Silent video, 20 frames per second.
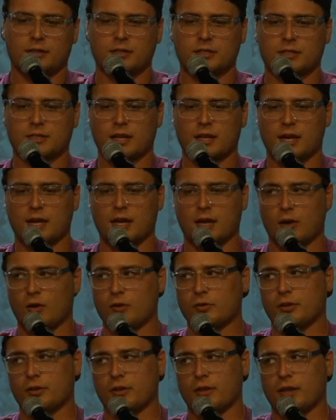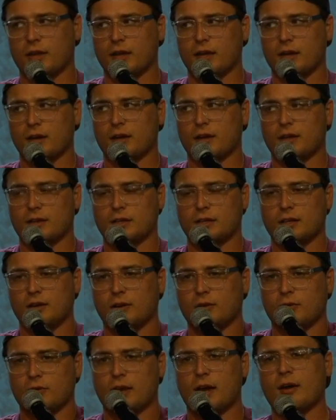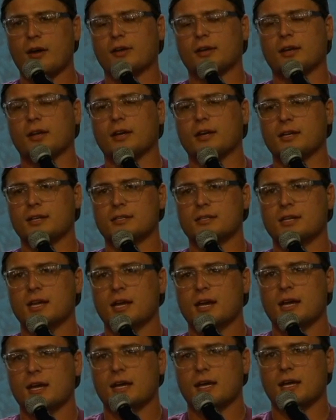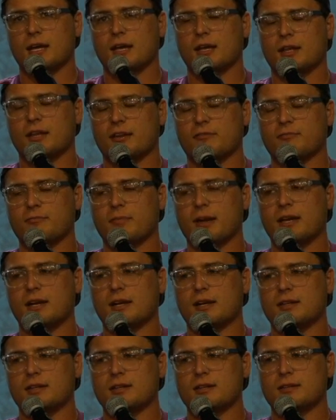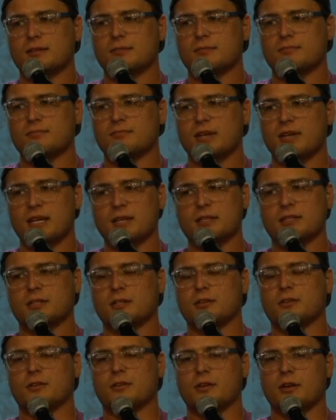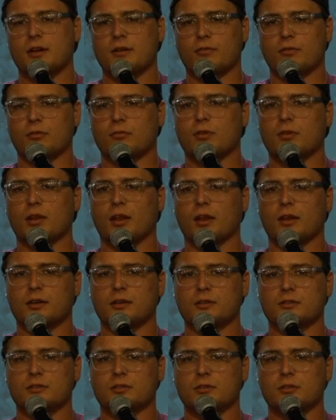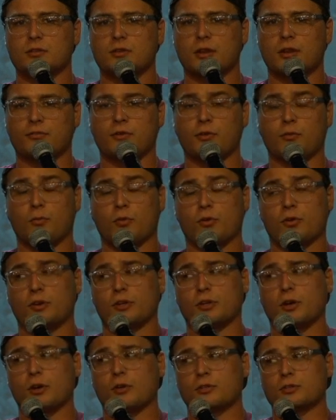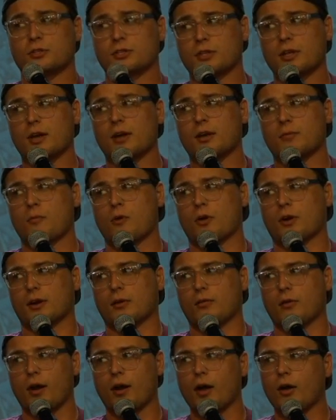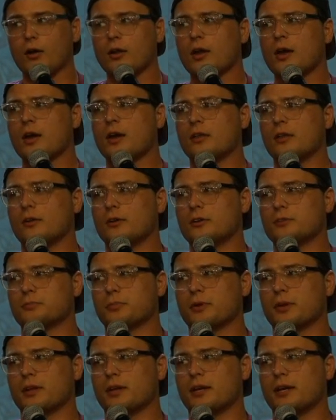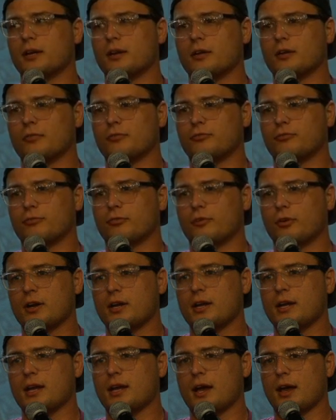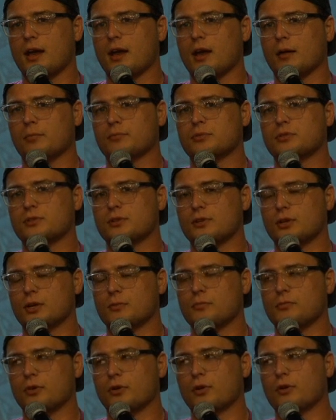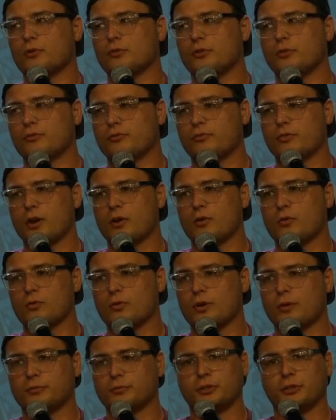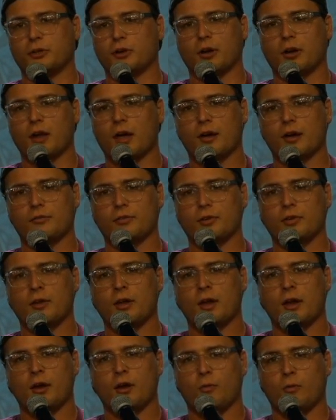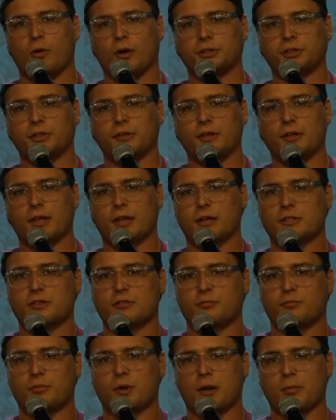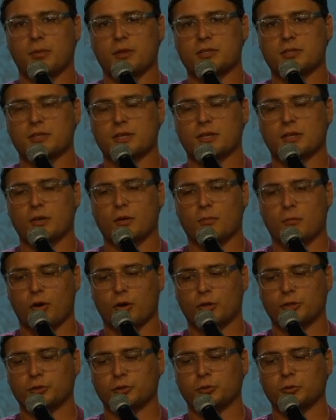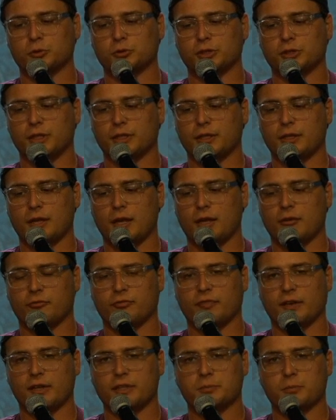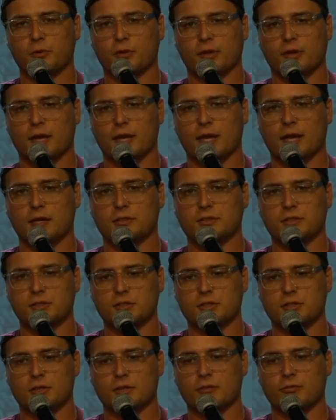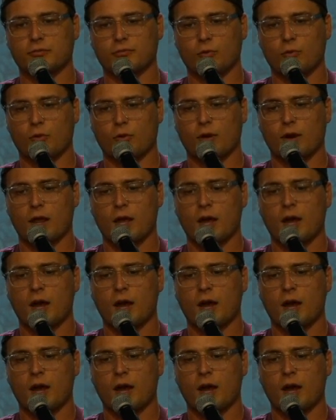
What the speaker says: just to add on to that, nowadays they've made it easier than ever, really, to, if you wanted to go the stock market route. There's plenty of free apps you can put on your phone. I'm sure a lot of you watching this have probably seen commercials and Facebook ads and stuff for it.